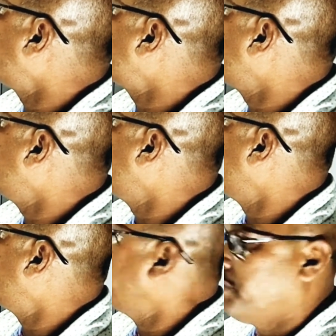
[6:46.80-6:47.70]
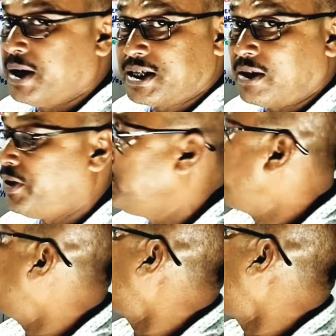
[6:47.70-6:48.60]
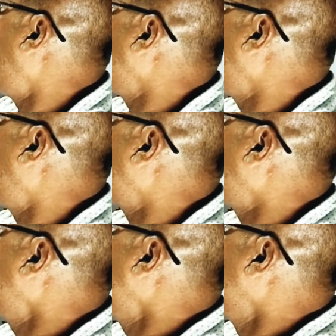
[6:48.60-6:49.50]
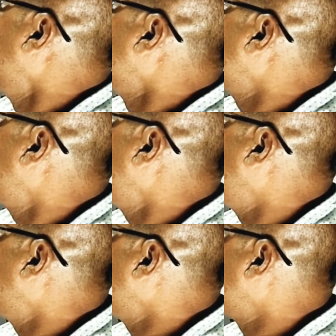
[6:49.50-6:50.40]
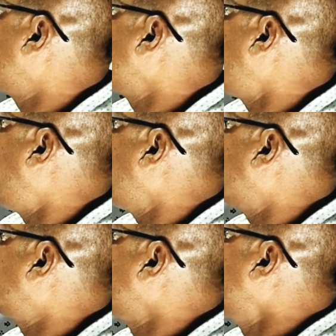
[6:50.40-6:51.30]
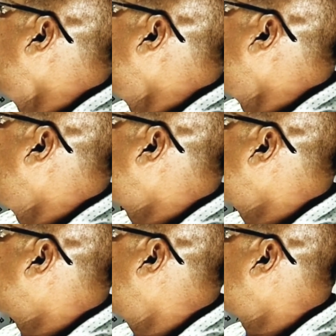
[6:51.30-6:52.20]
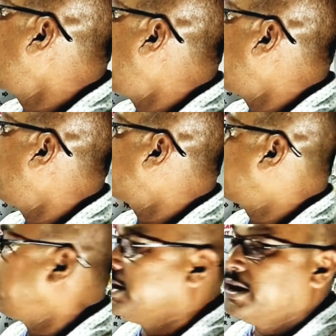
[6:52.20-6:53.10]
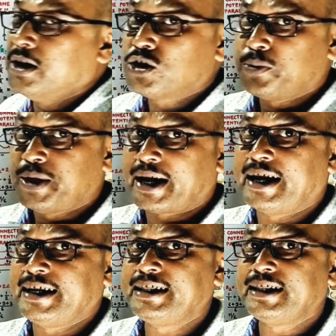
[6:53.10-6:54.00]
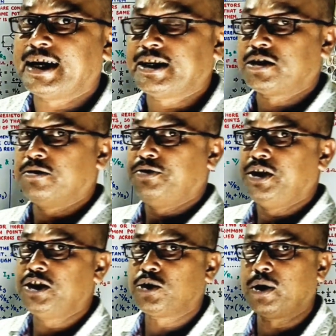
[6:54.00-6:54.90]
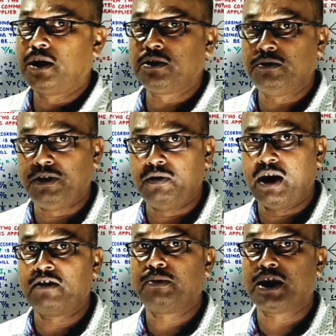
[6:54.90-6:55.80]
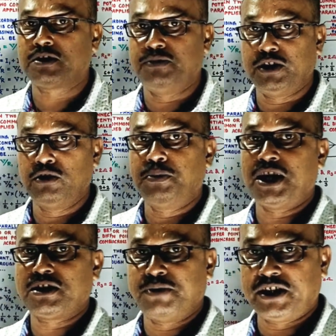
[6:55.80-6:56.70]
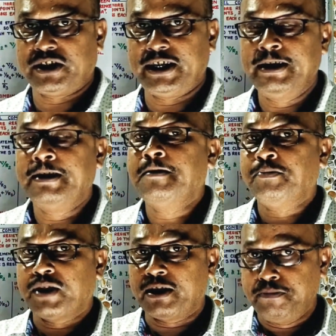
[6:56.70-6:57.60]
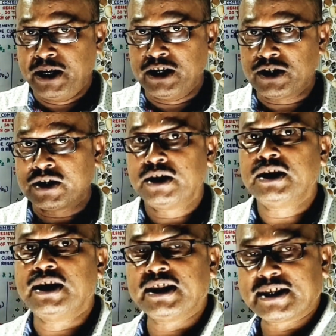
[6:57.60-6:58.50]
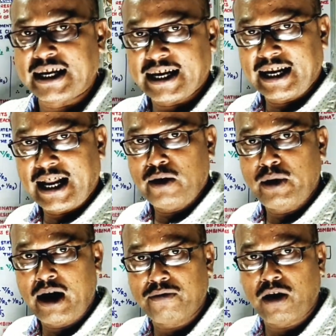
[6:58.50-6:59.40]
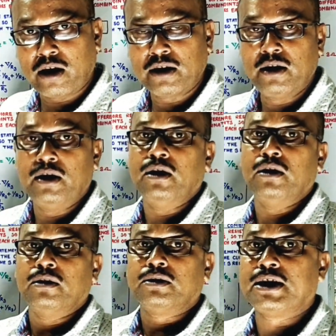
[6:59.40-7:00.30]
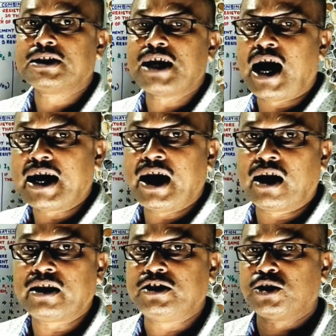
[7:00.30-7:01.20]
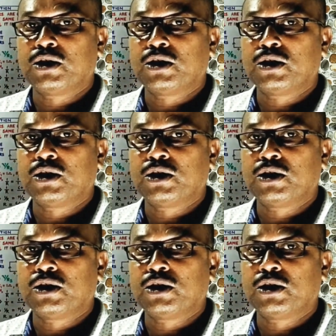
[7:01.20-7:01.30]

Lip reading: so we will place the value here IR1. Similarly, V2 is equal to IR2, V3 is equal to IR3. So we are getting, that is V is equal to V1 plus V2 plus V3. That means in the second line we have got, that is IR is equal